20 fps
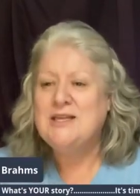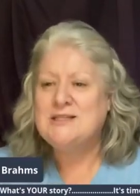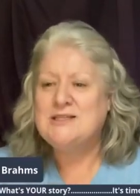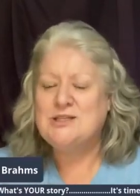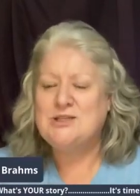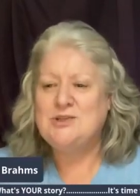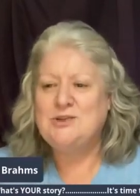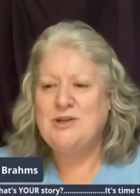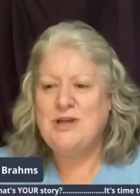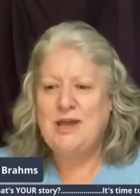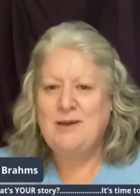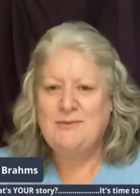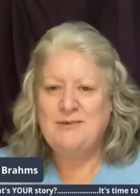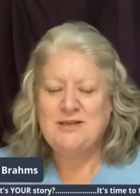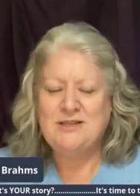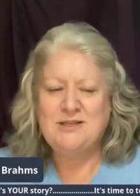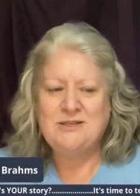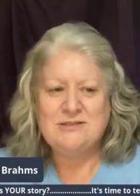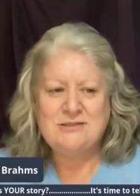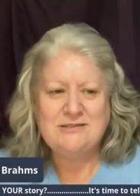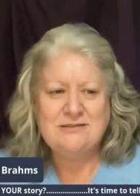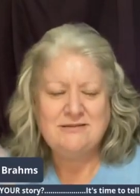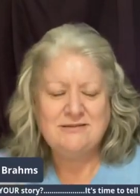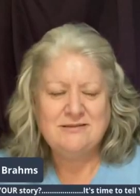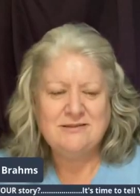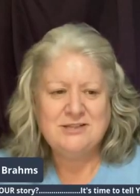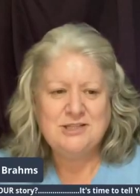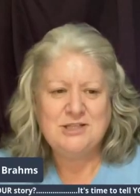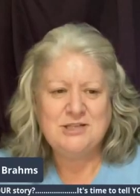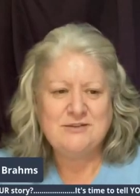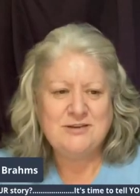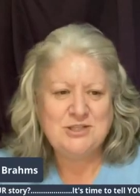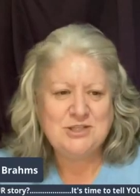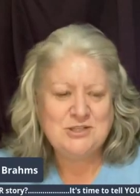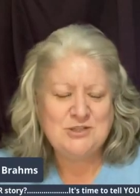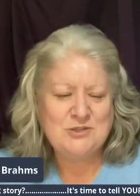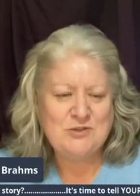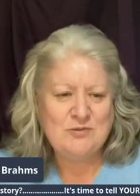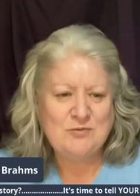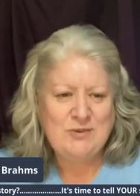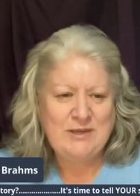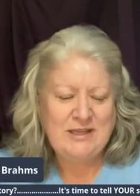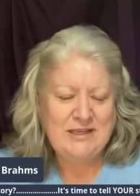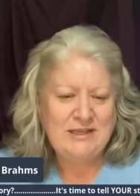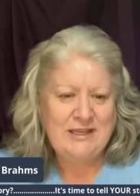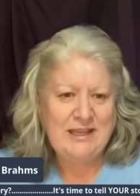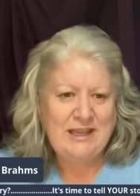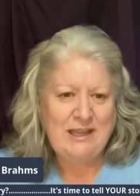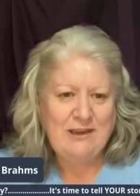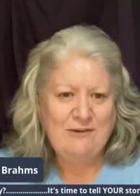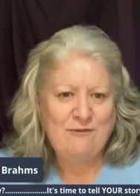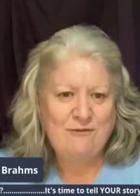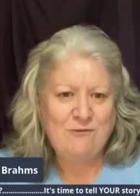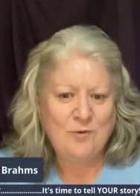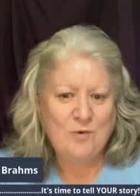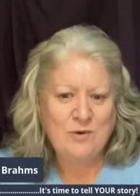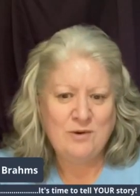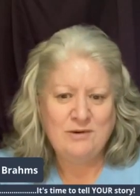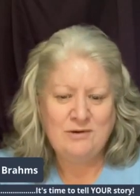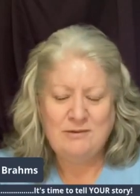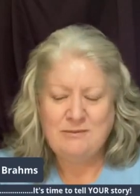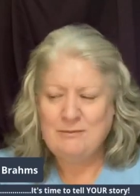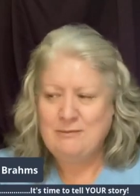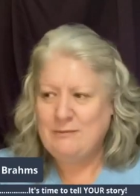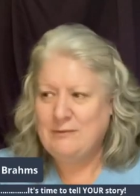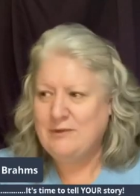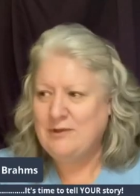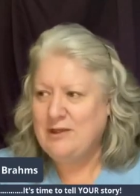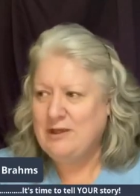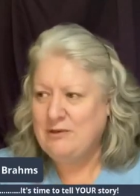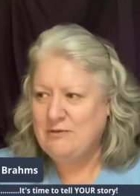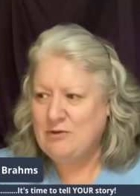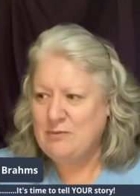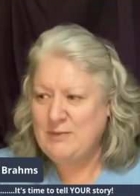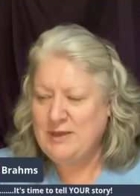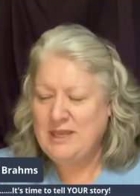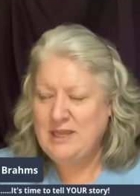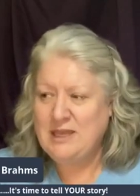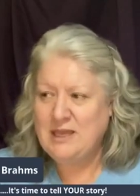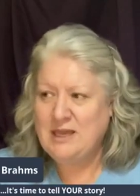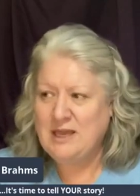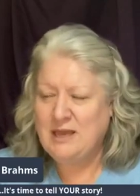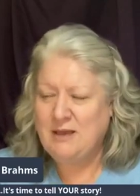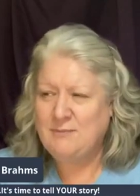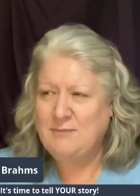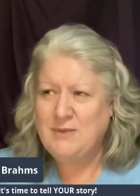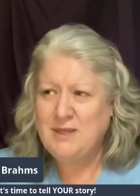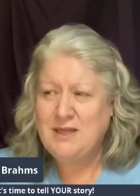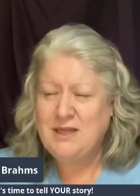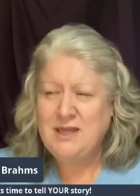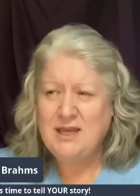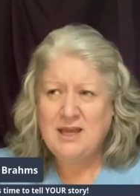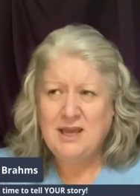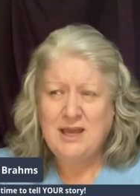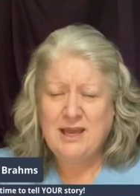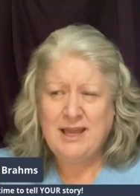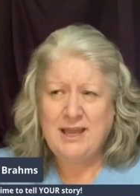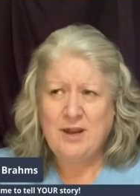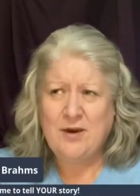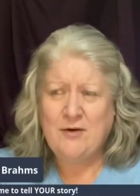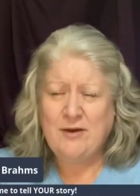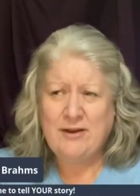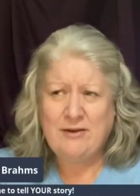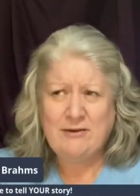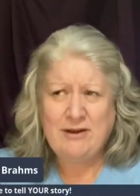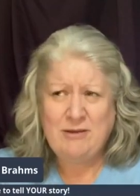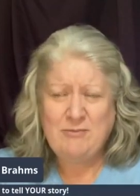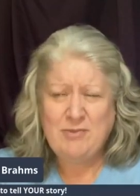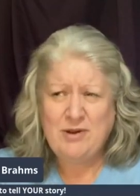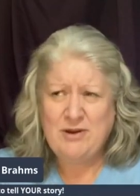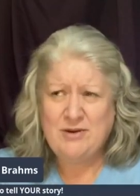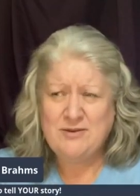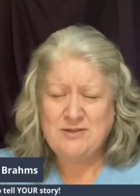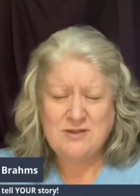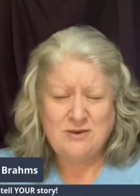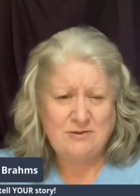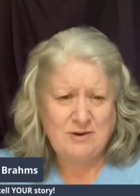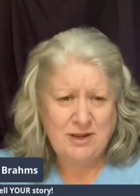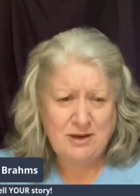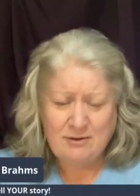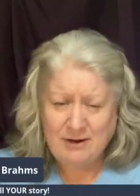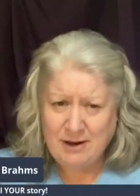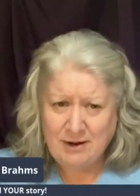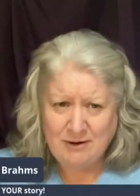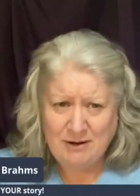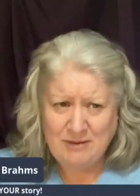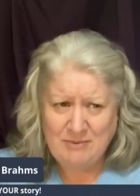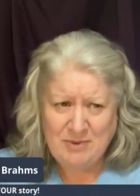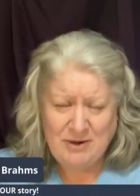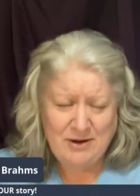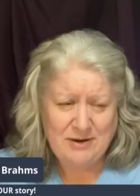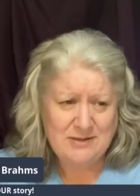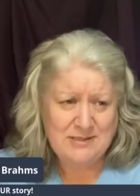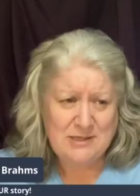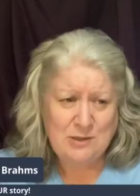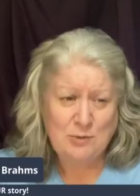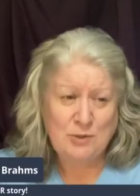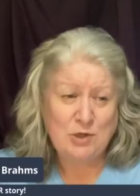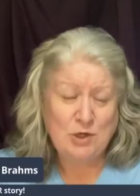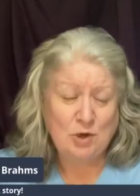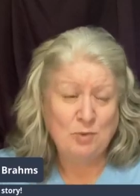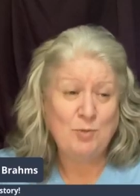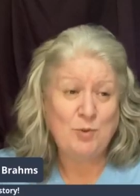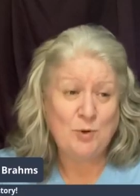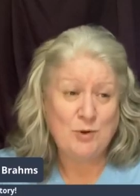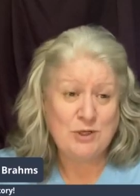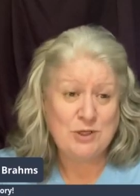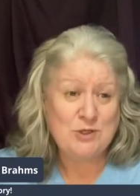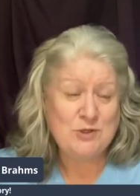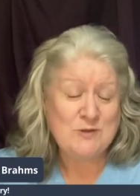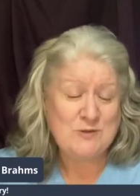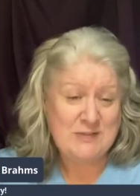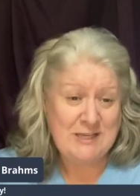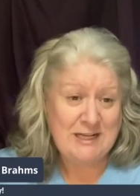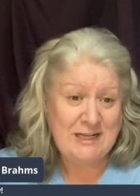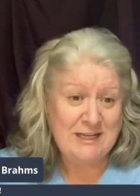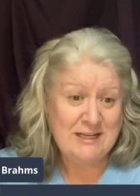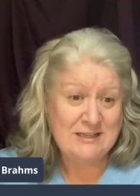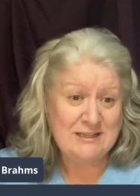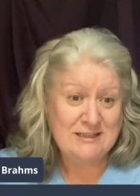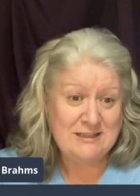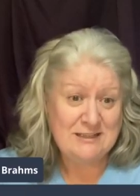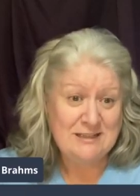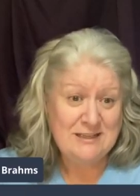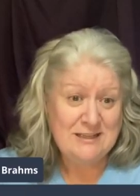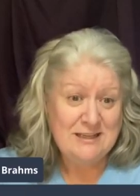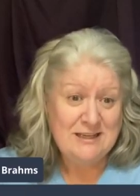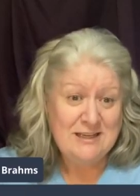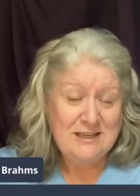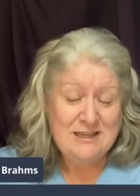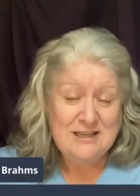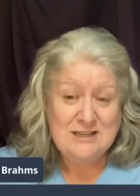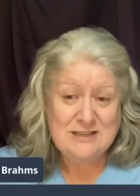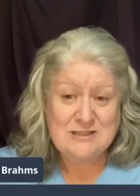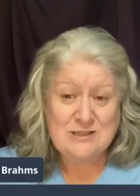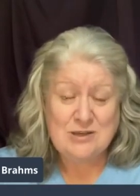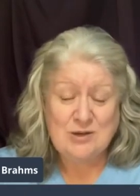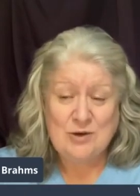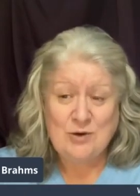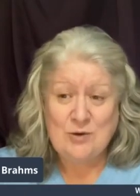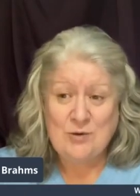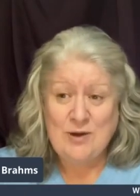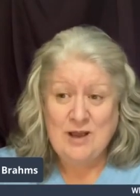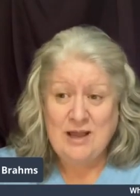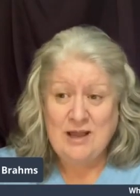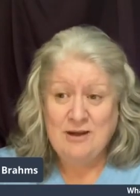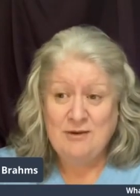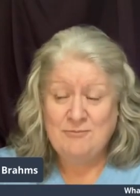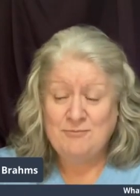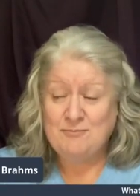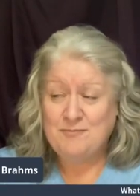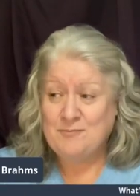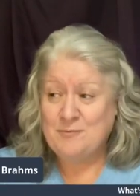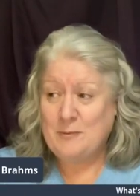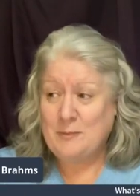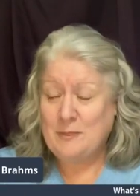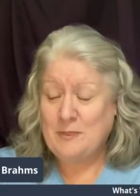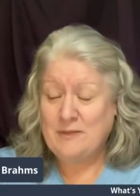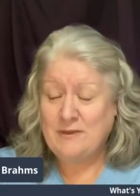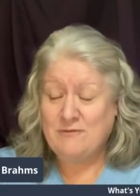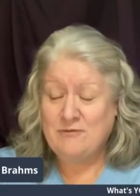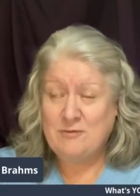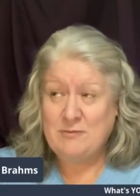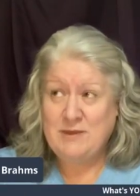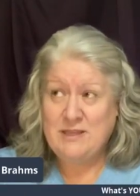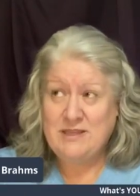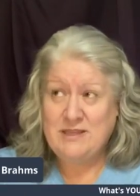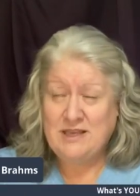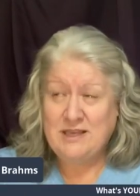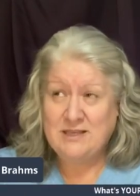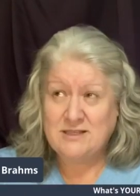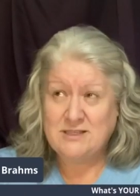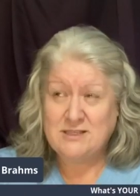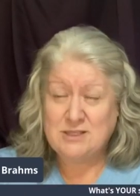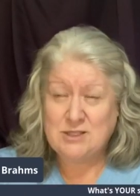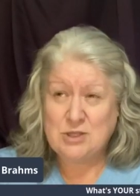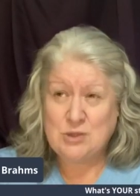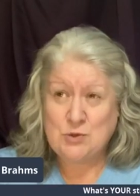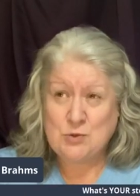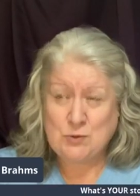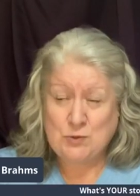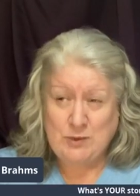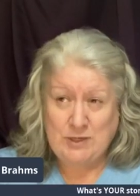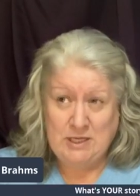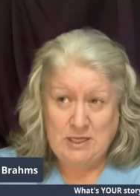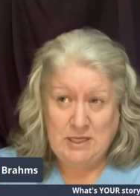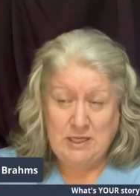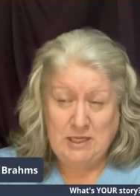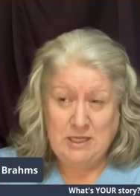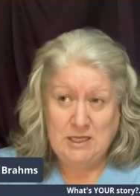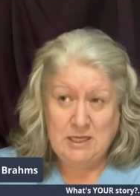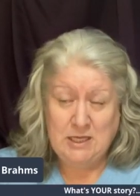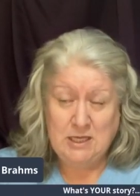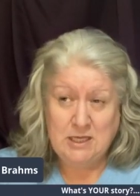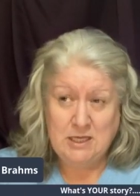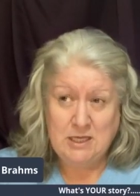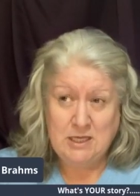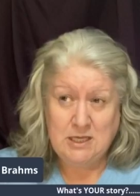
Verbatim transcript: so that you know how many generations you've been here for. For me, I had great-grandparents and great-great-grandparents that were not born in New Zealand. So for me, that's three